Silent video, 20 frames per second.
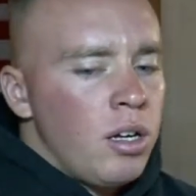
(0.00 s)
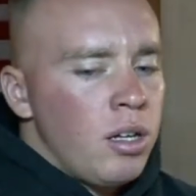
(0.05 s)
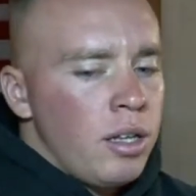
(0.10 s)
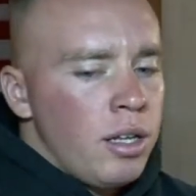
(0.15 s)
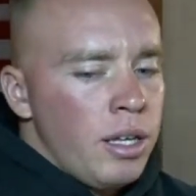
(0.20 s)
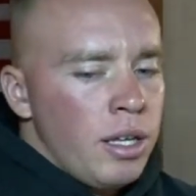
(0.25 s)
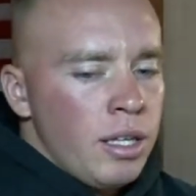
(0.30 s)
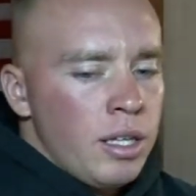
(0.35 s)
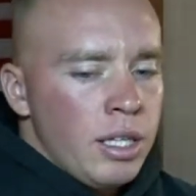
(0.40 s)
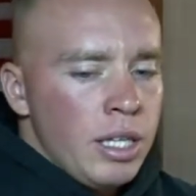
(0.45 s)

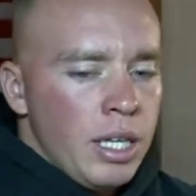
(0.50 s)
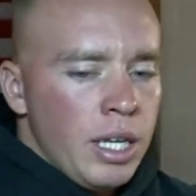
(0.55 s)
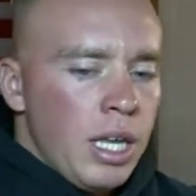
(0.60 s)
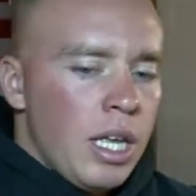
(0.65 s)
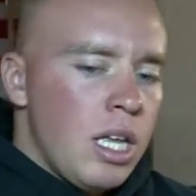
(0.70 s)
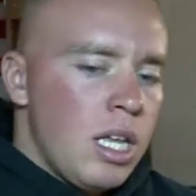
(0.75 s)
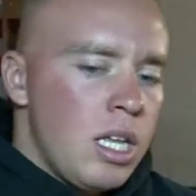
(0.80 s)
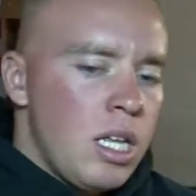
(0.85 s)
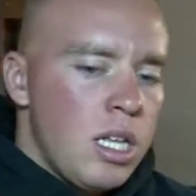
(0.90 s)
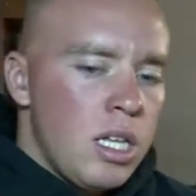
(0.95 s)
And
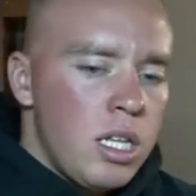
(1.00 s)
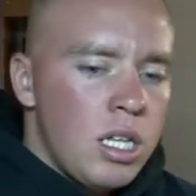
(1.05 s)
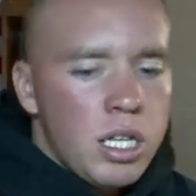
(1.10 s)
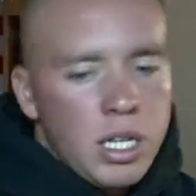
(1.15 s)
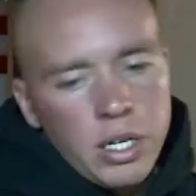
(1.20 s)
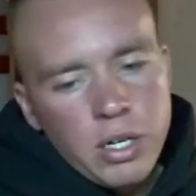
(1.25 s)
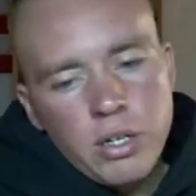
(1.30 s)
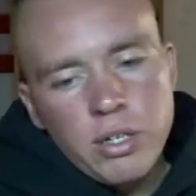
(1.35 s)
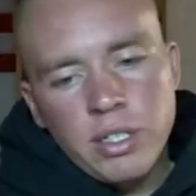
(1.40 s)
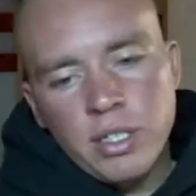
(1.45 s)
then
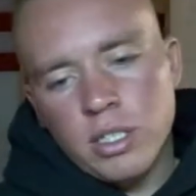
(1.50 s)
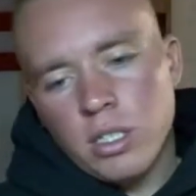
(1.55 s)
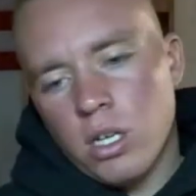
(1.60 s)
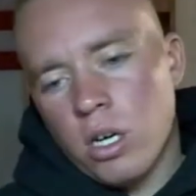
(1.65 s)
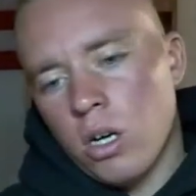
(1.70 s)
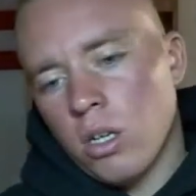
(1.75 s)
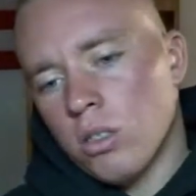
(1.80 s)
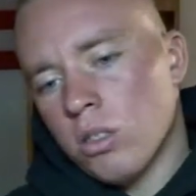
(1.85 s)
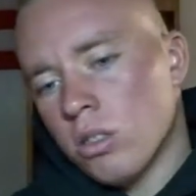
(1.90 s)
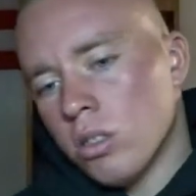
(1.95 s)
there is
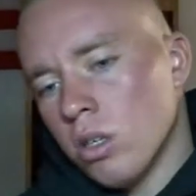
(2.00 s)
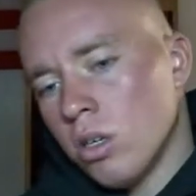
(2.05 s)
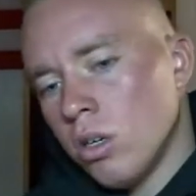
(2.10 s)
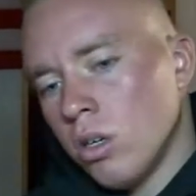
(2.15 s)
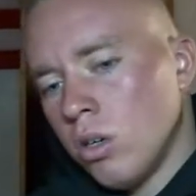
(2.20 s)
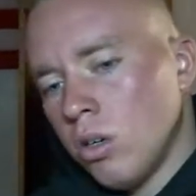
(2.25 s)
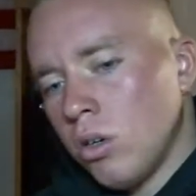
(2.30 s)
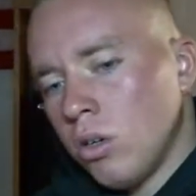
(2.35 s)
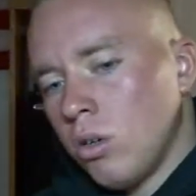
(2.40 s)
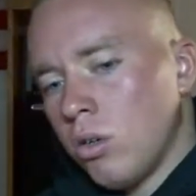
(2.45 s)

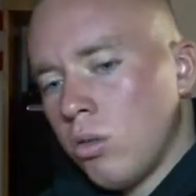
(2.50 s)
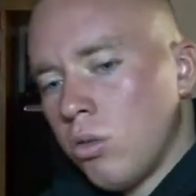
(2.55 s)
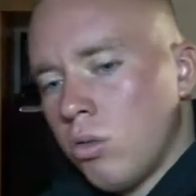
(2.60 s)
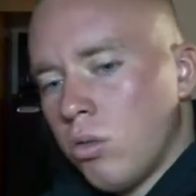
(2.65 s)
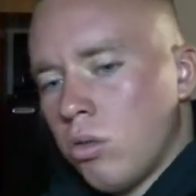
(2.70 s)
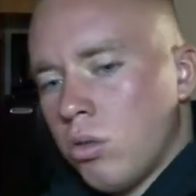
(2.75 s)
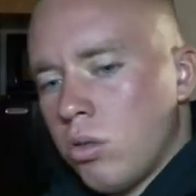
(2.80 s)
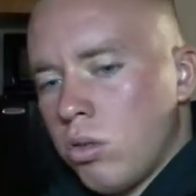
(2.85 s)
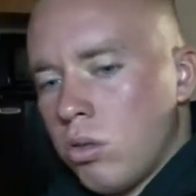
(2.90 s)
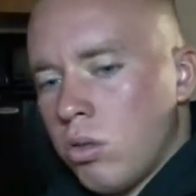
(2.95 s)
also
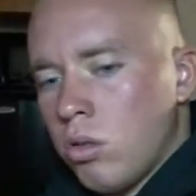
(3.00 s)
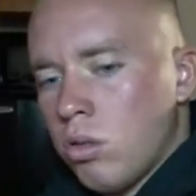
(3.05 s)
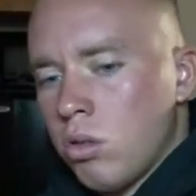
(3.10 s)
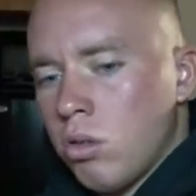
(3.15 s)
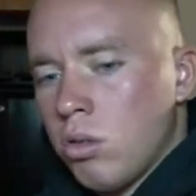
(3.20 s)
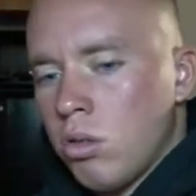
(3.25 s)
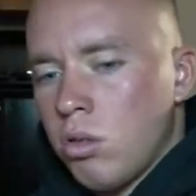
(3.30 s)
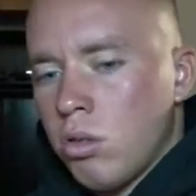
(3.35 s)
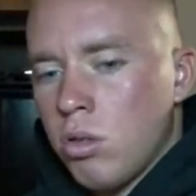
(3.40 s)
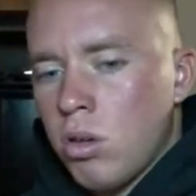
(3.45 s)

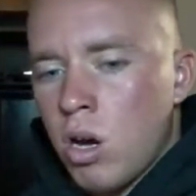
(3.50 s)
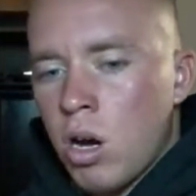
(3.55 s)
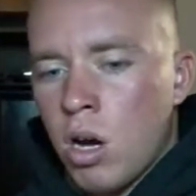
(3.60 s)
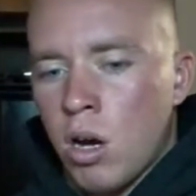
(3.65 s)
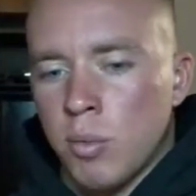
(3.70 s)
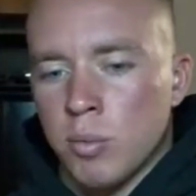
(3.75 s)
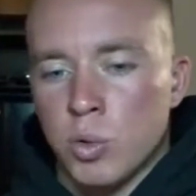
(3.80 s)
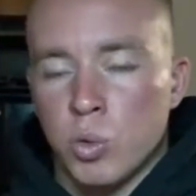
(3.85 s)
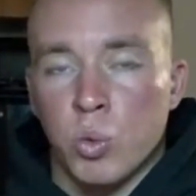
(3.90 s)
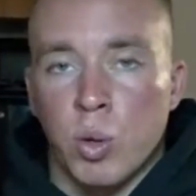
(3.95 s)

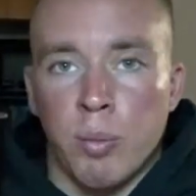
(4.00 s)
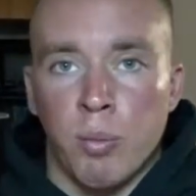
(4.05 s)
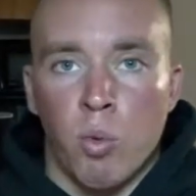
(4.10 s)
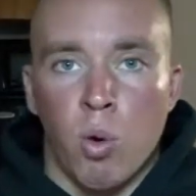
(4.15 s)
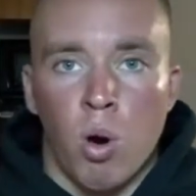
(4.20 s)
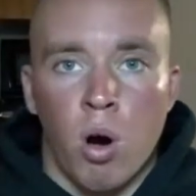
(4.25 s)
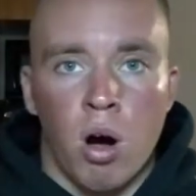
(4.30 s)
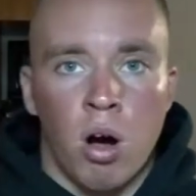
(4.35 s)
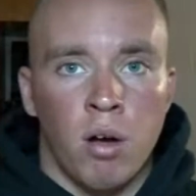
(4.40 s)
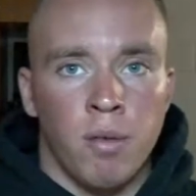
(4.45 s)
swim
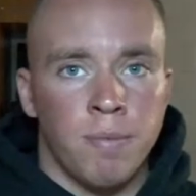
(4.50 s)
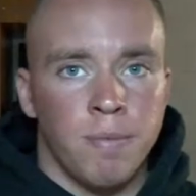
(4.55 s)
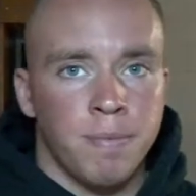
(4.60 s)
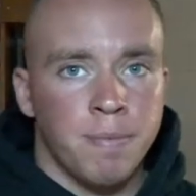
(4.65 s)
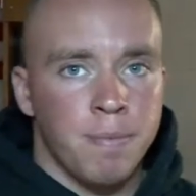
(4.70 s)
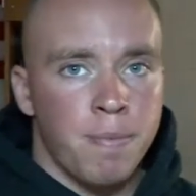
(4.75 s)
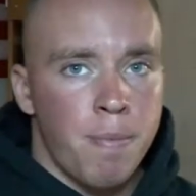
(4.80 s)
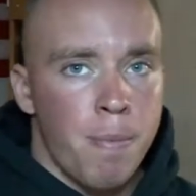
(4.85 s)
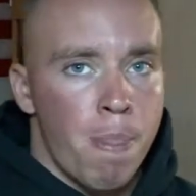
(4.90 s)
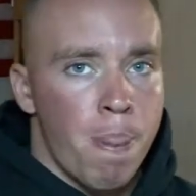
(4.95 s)
qual,
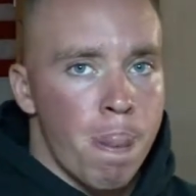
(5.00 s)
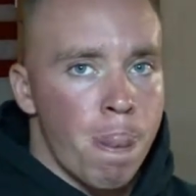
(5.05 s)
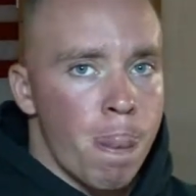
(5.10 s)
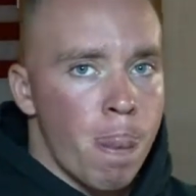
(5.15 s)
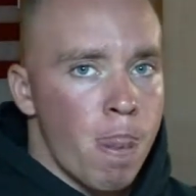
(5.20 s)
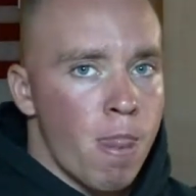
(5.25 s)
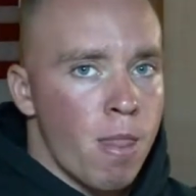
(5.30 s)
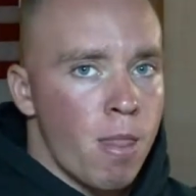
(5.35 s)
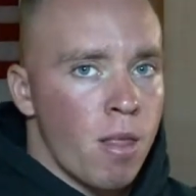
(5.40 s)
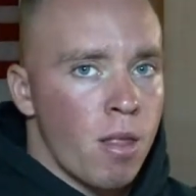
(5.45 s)

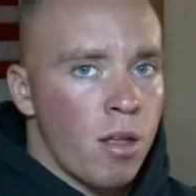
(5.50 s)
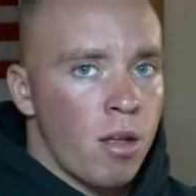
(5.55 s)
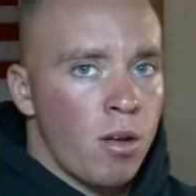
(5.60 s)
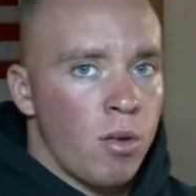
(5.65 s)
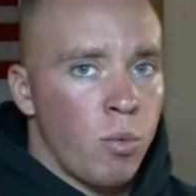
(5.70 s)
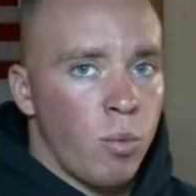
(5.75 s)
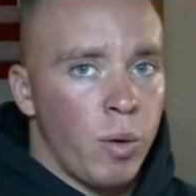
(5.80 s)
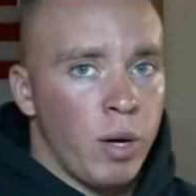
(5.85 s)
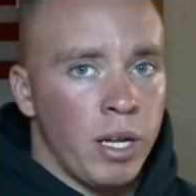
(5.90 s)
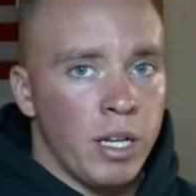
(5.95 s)

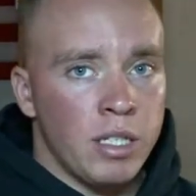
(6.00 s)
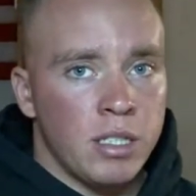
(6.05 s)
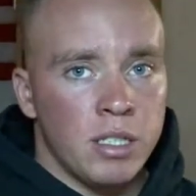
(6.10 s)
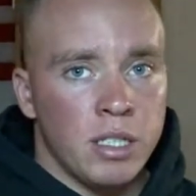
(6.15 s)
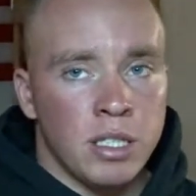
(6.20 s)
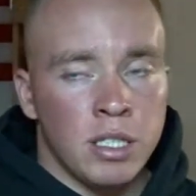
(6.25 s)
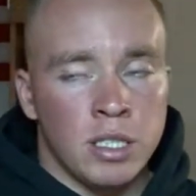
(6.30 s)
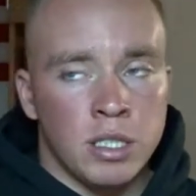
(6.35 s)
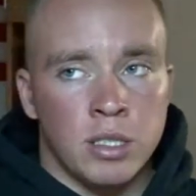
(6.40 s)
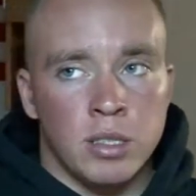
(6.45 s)
which
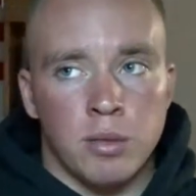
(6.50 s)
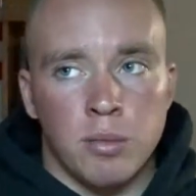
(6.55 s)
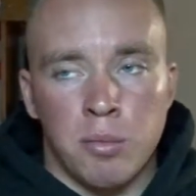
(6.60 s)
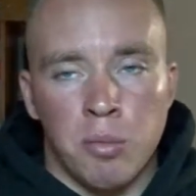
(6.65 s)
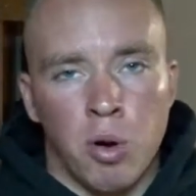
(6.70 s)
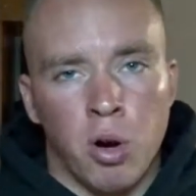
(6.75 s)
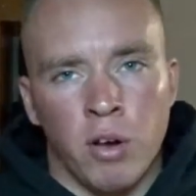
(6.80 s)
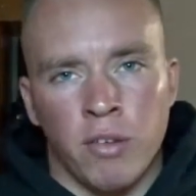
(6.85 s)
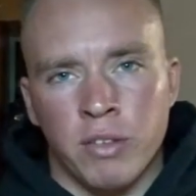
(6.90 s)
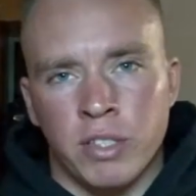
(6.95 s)
is
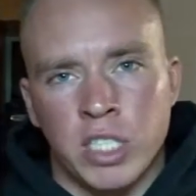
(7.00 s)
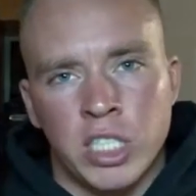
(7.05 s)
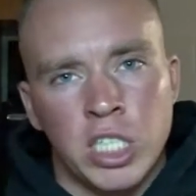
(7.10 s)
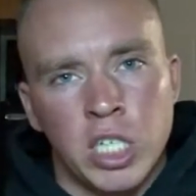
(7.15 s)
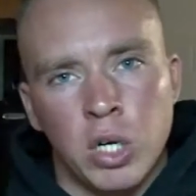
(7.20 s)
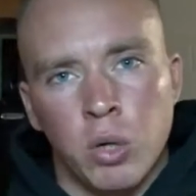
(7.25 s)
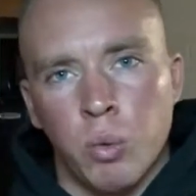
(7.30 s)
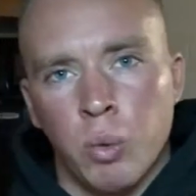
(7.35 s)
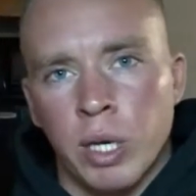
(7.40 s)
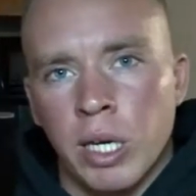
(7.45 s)
more of a
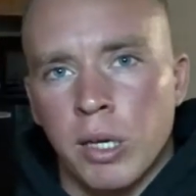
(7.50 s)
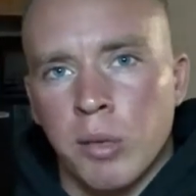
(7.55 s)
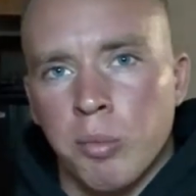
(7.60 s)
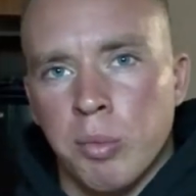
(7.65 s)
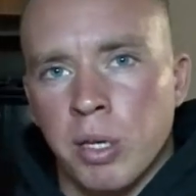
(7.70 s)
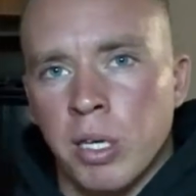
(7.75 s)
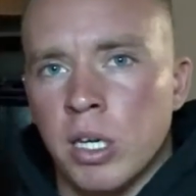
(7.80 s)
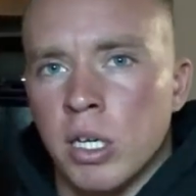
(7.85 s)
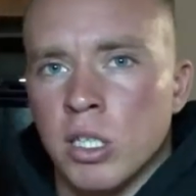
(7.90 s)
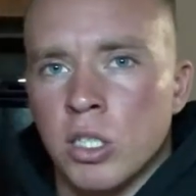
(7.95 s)
chill week
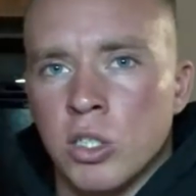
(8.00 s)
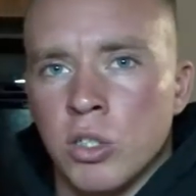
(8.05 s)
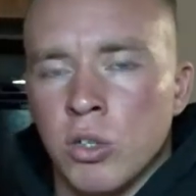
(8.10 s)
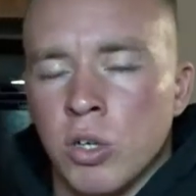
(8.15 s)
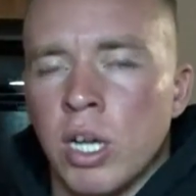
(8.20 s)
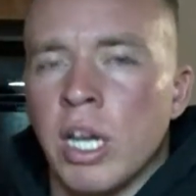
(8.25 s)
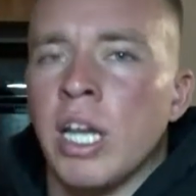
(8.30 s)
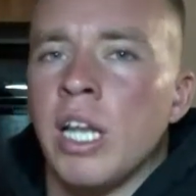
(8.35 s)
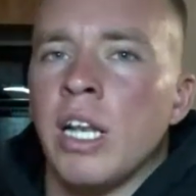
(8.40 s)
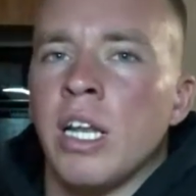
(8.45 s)
because
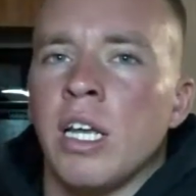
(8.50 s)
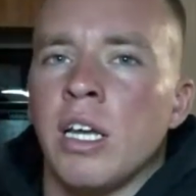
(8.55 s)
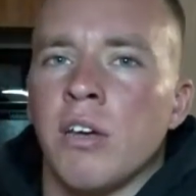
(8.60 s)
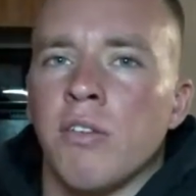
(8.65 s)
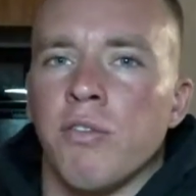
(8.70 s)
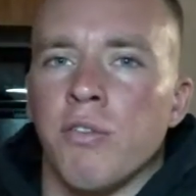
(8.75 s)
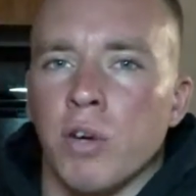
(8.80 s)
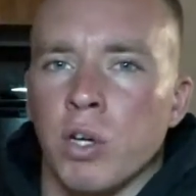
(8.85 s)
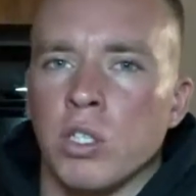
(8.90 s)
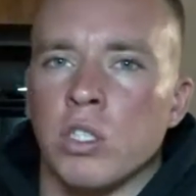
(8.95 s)
you're ending
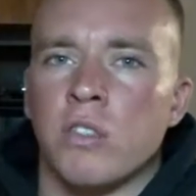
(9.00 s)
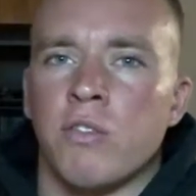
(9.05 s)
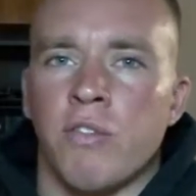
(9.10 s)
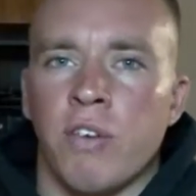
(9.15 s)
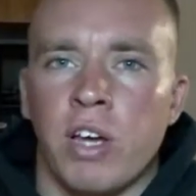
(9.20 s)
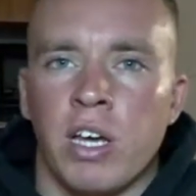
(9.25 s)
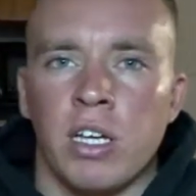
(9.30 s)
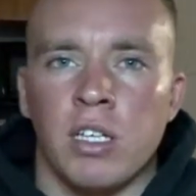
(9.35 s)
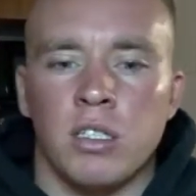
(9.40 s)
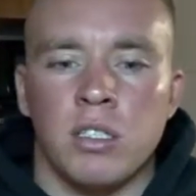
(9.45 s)
first
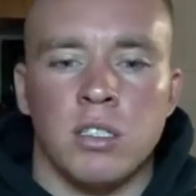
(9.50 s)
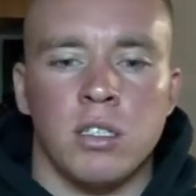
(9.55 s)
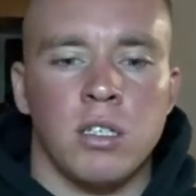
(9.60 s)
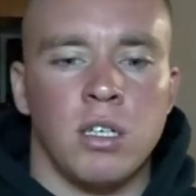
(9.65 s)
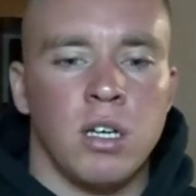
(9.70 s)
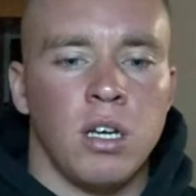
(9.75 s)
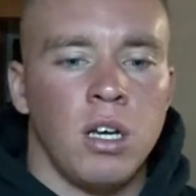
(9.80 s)
phase.